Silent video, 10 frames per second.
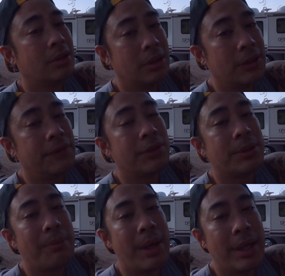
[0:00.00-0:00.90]
This feels
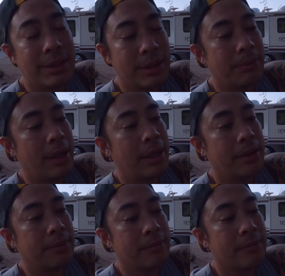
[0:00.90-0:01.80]
amazing,
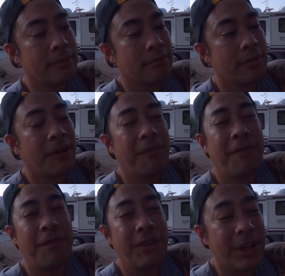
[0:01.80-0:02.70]
man.
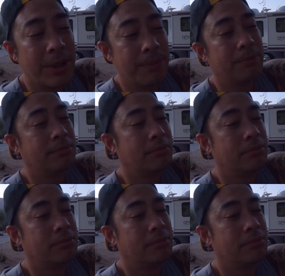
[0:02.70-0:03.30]
Freedom.